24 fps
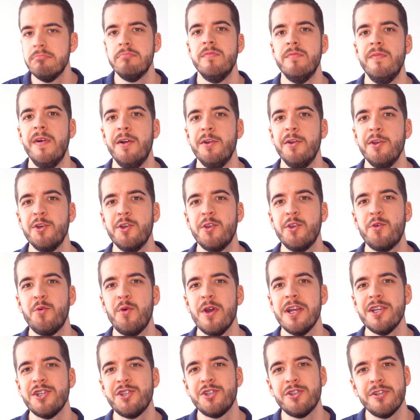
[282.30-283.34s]
Very good
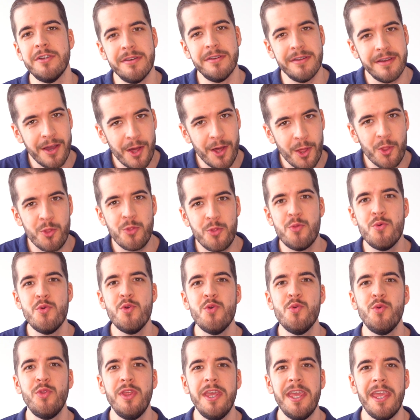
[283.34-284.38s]
question.
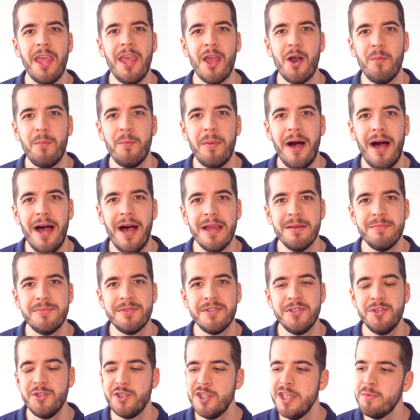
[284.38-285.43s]
Through the EL Pipes.
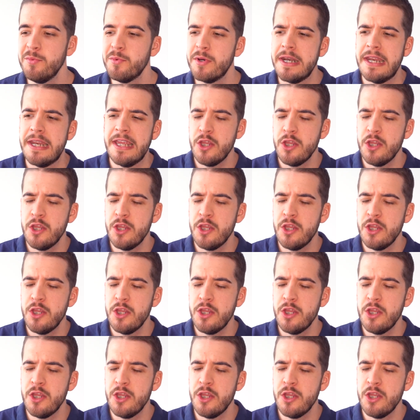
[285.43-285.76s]
You see, we're going to